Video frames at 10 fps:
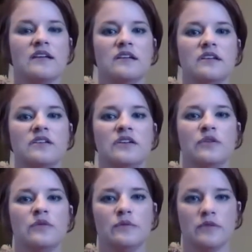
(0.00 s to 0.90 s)

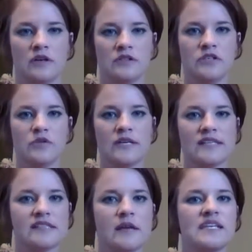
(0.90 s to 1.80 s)
you are doing
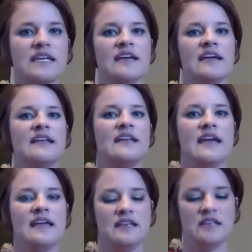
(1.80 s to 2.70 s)
something
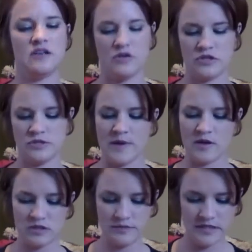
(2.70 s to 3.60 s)
and you're
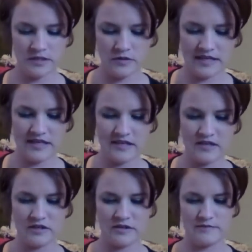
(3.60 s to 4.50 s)
supposed to be doing it,
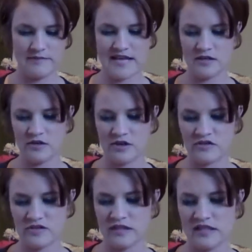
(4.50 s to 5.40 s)
you're making your
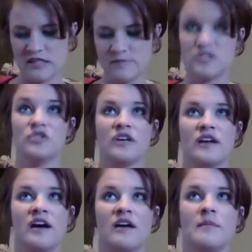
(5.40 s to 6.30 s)
grocery list, but you
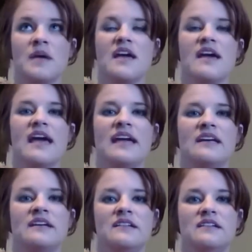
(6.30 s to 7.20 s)
look up
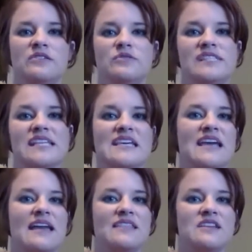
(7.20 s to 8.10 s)
and you see
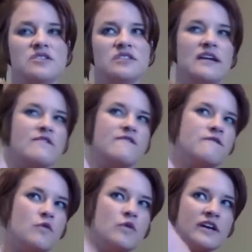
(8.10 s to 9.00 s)
that there's like
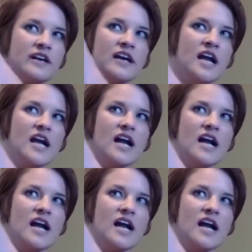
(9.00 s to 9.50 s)
four